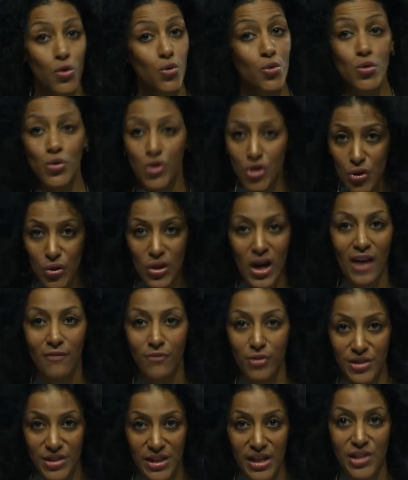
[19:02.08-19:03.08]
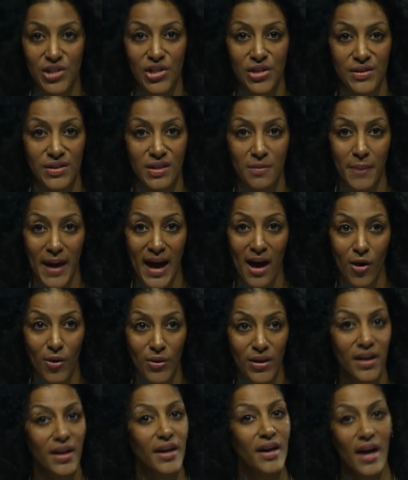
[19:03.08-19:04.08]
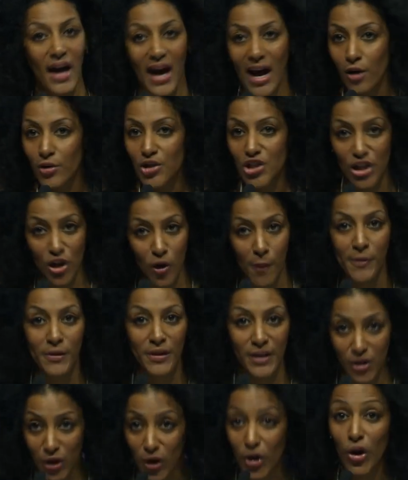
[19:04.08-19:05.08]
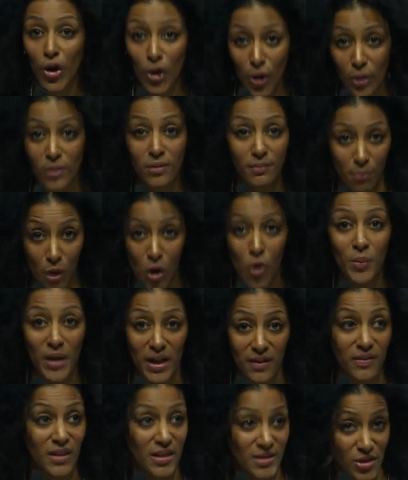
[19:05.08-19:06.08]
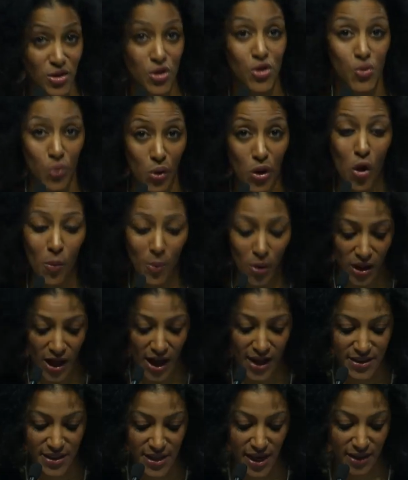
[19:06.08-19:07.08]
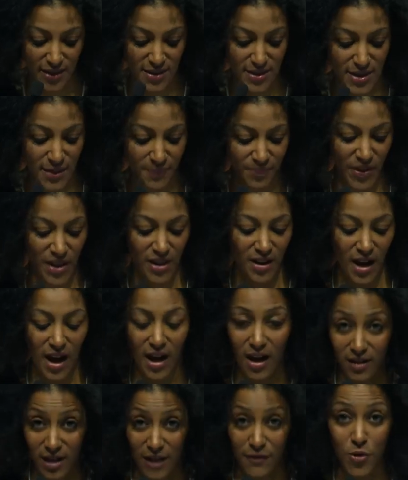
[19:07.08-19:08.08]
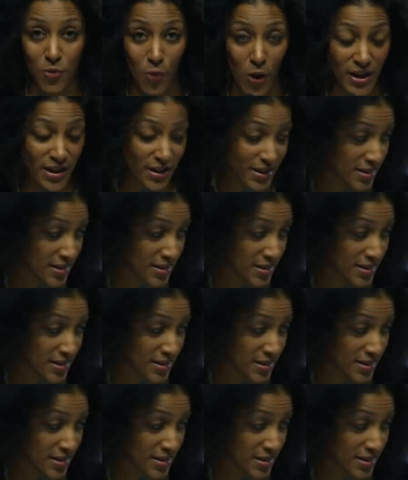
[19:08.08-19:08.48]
crucial conversations about our geopolitical moment, this new global context. I'll give you one